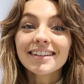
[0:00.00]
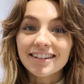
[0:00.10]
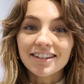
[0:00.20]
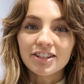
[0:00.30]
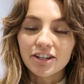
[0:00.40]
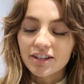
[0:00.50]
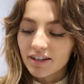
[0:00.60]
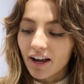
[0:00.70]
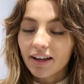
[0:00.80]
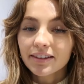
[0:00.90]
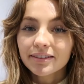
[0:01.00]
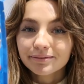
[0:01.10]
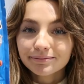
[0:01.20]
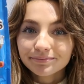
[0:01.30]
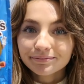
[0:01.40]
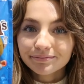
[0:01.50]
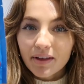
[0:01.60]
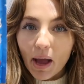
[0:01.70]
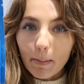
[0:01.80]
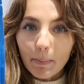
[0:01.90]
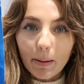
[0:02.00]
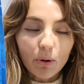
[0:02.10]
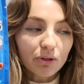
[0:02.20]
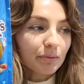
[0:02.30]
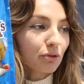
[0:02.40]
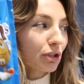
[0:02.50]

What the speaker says: didn't show you guys, but I bought some